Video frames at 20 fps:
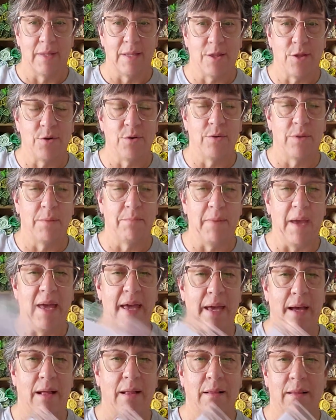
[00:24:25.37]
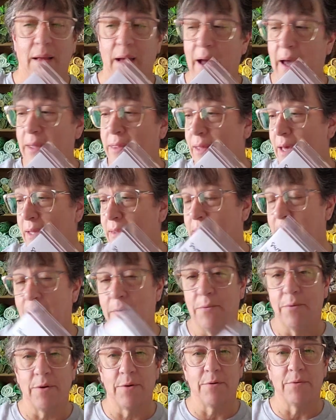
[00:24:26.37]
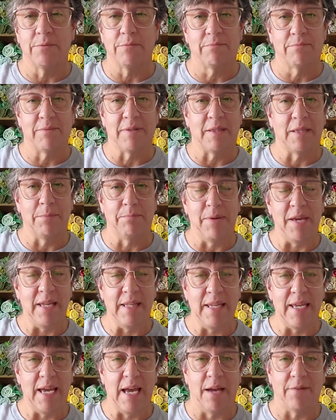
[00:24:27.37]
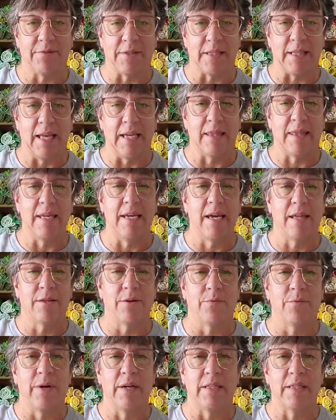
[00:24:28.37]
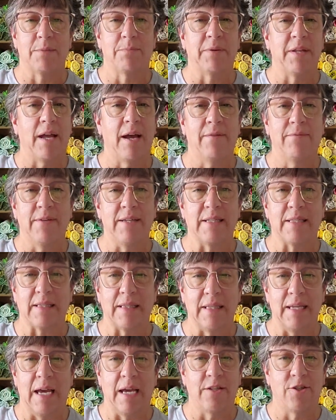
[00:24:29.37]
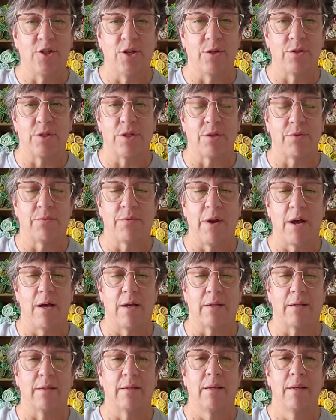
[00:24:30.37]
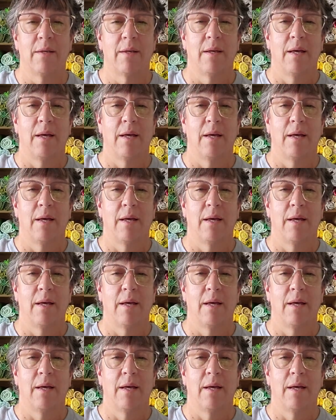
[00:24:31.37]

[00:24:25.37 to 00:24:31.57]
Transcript: through the mail. I thought they were the PDFs like the other ones, but obviously I chose the wrong